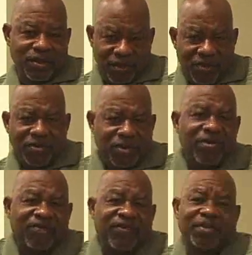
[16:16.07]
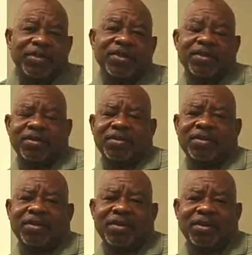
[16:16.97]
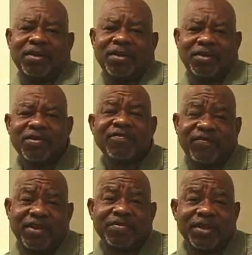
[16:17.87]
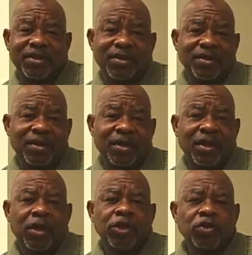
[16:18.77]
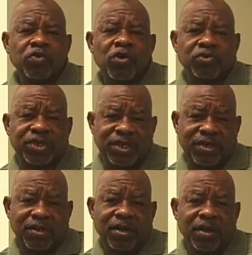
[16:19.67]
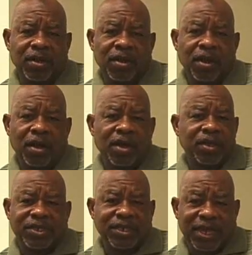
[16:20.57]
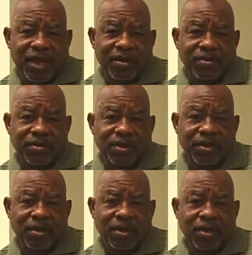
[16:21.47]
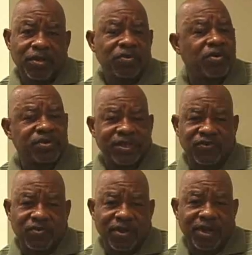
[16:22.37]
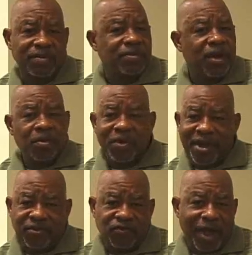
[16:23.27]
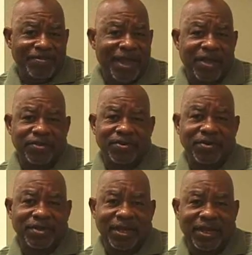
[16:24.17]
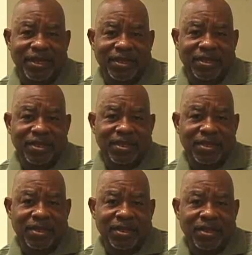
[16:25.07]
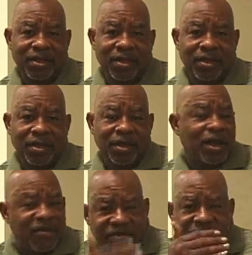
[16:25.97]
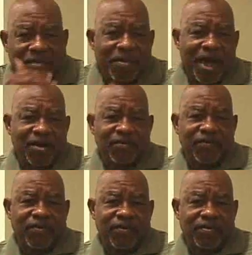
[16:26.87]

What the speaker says: You can feel me. You can feel me. You know she yelled. You know she screamed, probably dropped down to her knees, covered her mouth.